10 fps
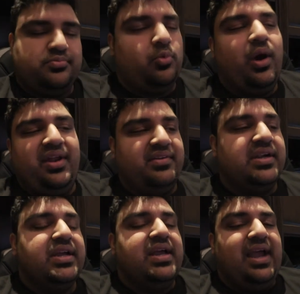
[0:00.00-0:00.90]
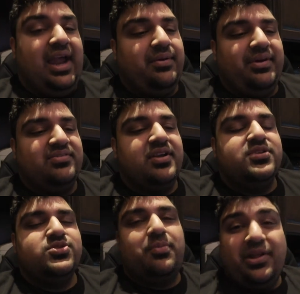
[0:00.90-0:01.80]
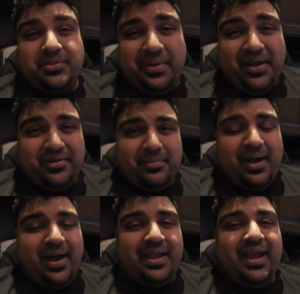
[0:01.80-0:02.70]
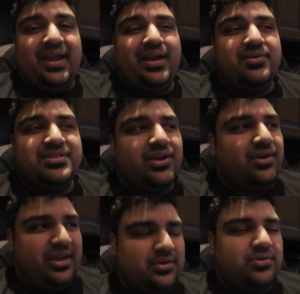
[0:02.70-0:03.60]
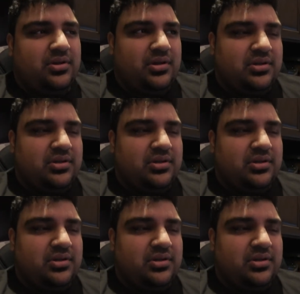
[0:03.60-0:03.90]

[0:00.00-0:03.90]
whatever. Anyways, so I bought the battery pack and I was like, okay, cool,